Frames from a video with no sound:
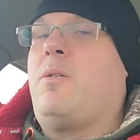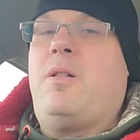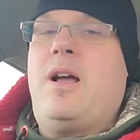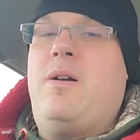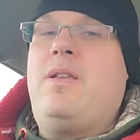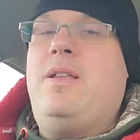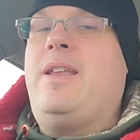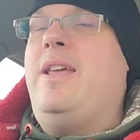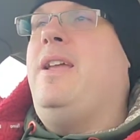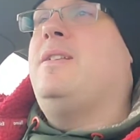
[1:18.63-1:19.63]
cloudy
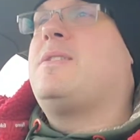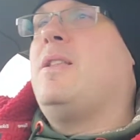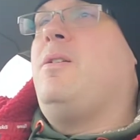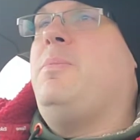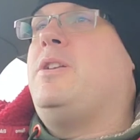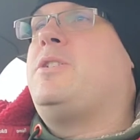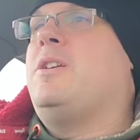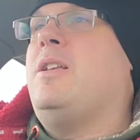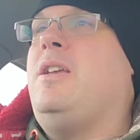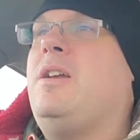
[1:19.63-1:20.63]
today. It's a little bit
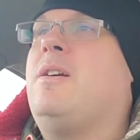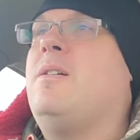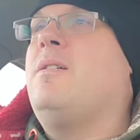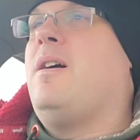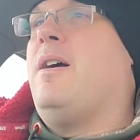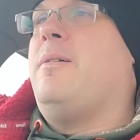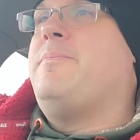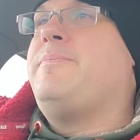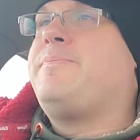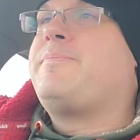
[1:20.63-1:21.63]
chilly here. Um,
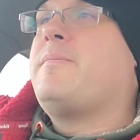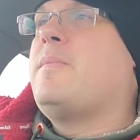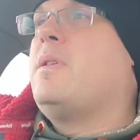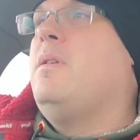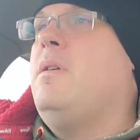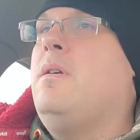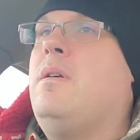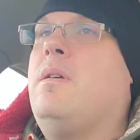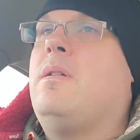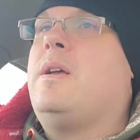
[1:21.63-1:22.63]

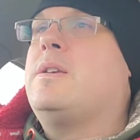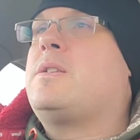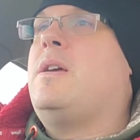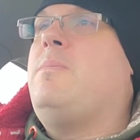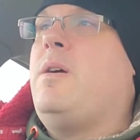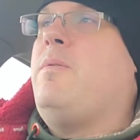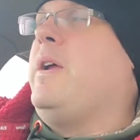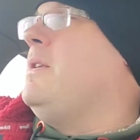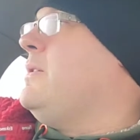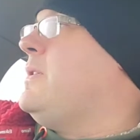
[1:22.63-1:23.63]
Last time I
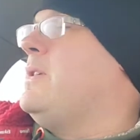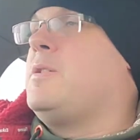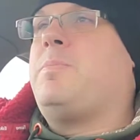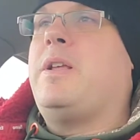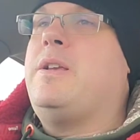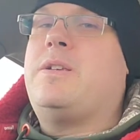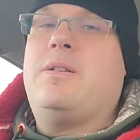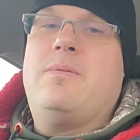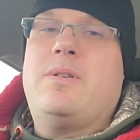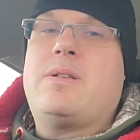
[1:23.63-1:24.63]
went to this place,
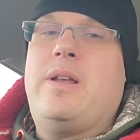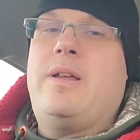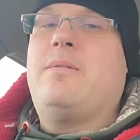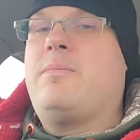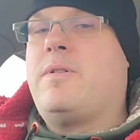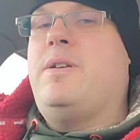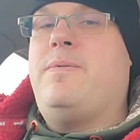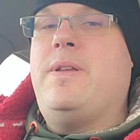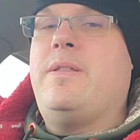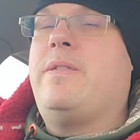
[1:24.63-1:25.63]
it was like three
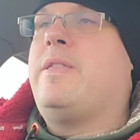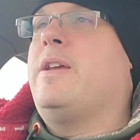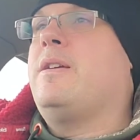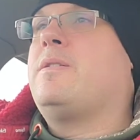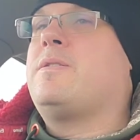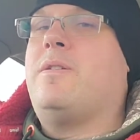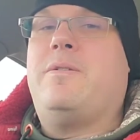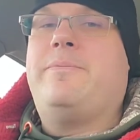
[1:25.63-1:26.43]
feet thick, so